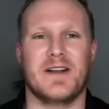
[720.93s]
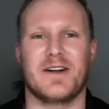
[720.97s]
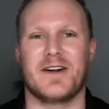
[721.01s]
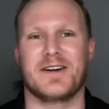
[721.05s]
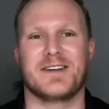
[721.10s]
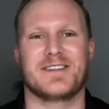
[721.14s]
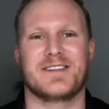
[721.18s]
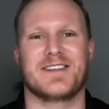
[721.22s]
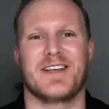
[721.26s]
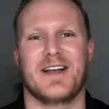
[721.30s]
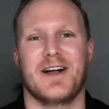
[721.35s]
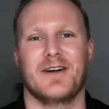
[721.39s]

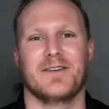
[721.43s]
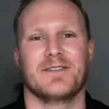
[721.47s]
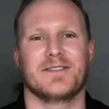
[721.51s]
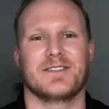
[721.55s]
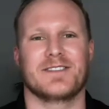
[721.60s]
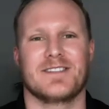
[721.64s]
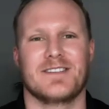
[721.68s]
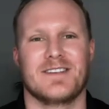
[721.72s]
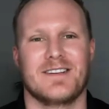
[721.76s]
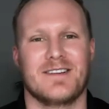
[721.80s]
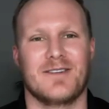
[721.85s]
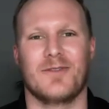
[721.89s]

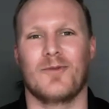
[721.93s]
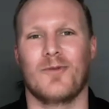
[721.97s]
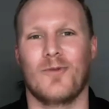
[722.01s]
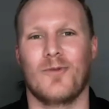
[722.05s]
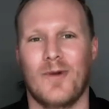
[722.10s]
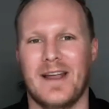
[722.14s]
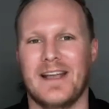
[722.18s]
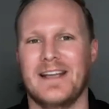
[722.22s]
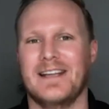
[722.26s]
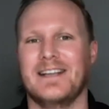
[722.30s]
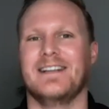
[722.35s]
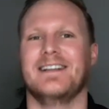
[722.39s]
ourselves.
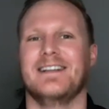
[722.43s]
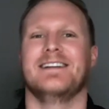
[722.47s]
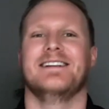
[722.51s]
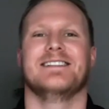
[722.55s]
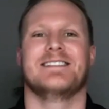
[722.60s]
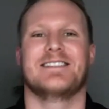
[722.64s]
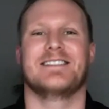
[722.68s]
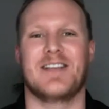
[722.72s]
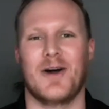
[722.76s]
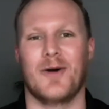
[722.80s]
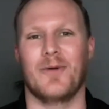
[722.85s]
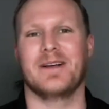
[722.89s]
Weight is
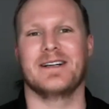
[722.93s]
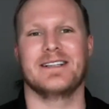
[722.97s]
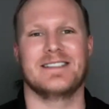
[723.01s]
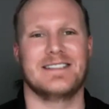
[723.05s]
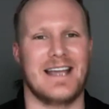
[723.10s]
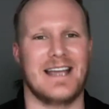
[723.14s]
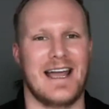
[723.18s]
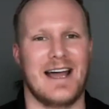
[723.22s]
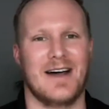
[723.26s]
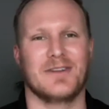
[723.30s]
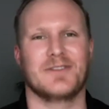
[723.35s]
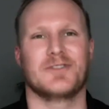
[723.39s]
going
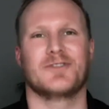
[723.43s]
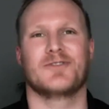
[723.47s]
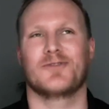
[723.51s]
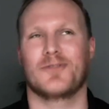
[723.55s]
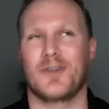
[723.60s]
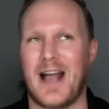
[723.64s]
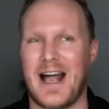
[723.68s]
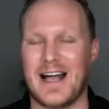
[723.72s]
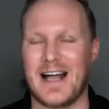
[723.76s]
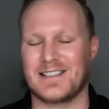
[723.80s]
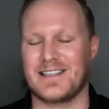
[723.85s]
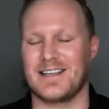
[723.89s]
down
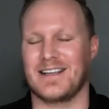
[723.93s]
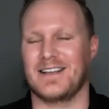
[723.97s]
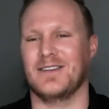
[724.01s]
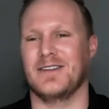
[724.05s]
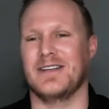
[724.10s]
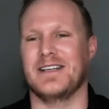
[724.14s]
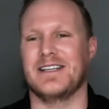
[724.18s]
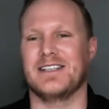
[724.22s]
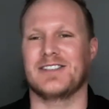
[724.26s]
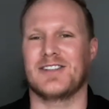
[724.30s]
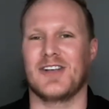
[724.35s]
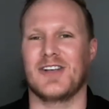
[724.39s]

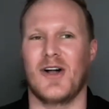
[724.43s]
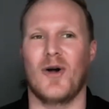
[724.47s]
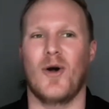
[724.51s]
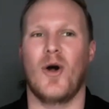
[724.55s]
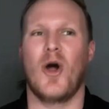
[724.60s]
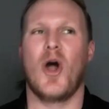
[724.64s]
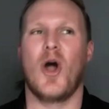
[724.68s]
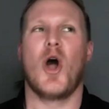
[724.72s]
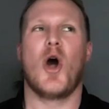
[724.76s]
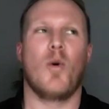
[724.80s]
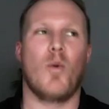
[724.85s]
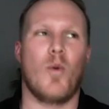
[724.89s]
drastically. So
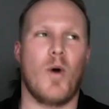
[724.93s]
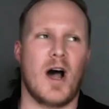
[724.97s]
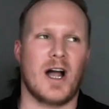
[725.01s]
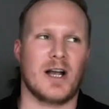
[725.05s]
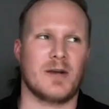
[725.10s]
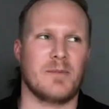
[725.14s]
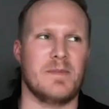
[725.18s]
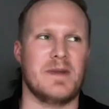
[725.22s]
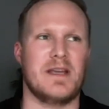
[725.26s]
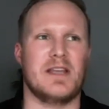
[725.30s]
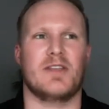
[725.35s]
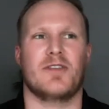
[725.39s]

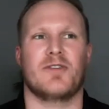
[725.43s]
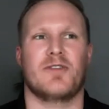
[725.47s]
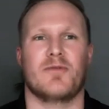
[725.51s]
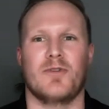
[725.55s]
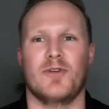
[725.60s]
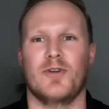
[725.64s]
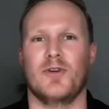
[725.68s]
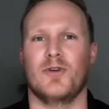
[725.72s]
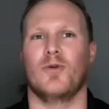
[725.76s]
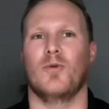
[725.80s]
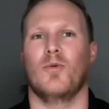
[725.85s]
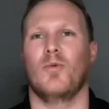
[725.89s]
walk me
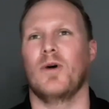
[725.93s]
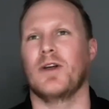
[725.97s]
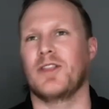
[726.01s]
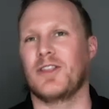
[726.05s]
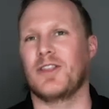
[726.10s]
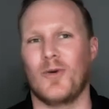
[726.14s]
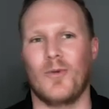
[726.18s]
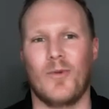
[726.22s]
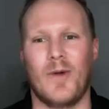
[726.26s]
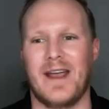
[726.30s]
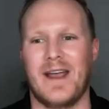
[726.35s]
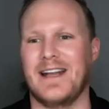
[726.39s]
through what
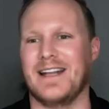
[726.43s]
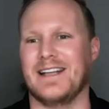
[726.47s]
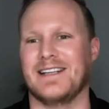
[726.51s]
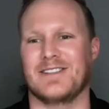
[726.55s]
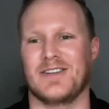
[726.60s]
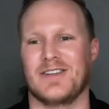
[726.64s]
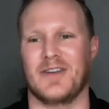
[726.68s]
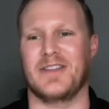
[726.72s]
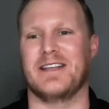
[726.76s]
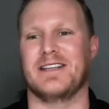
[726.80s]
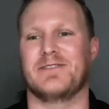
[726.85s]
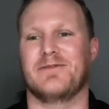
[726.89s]
the weight is
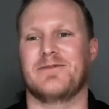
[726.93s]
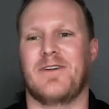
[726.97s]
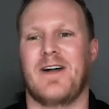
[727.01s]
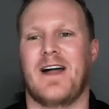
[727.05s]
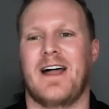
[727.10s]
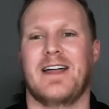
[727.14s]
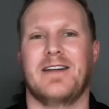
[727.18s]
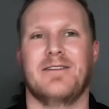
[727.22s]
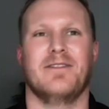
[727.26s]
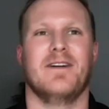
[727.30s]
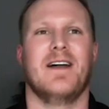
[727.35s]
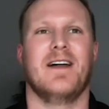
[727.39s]
on this
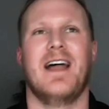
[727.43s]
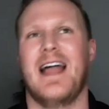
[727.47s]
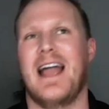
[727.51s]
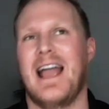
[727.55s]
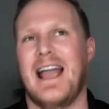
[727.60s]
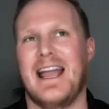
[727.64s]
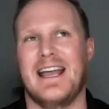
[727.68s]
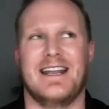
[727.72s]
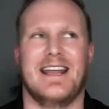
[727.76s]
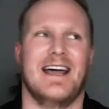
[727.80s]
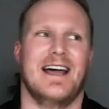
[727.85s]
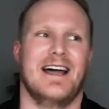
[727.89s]
5
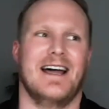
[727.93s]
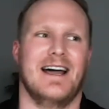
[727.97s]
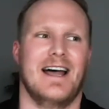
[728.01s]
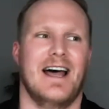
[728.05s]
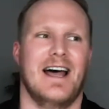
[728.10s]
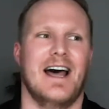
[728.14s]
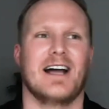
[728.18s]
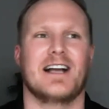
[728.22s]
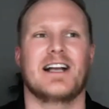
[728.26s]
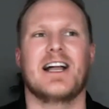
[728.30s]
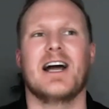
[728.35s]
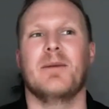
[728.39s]
and
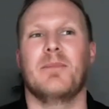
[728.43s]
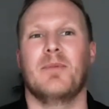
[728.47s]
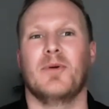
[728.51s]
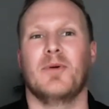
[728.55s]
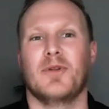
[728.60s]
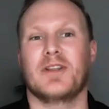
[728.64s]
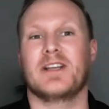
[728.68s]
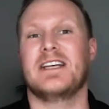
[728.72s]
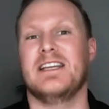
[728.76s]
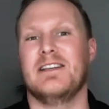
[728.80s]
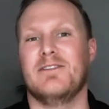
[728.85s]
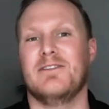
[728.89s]
a couple
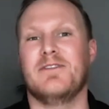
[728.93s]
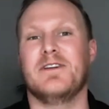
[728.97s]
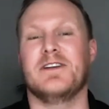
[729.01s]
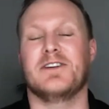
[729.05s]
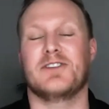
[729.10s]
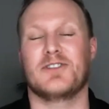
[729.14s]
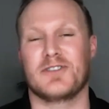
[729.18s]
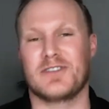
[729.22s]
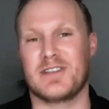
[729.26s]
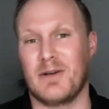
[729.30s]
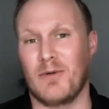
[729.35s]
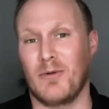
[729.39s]
of the key
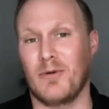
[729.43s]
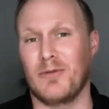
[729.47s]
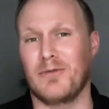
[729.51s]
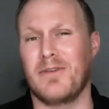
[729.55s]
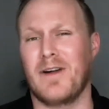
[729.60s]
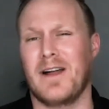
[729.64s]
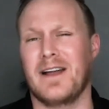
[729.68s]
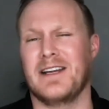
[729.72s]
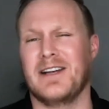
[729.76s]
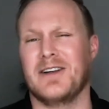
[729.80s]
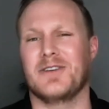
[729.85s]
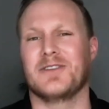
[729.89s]
features that we'll
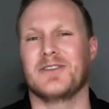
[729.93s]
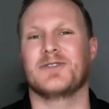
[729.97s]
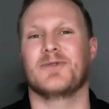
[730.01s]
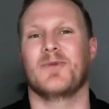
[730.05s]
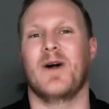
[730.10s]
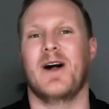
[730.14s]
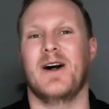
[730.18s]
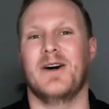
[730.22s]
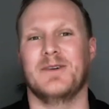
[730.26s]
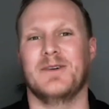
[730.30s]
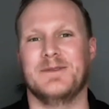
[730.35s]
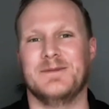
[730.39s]
find here as
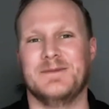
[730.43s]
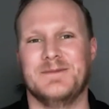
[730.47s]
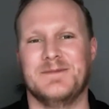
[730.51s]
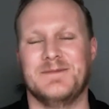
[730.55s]
well.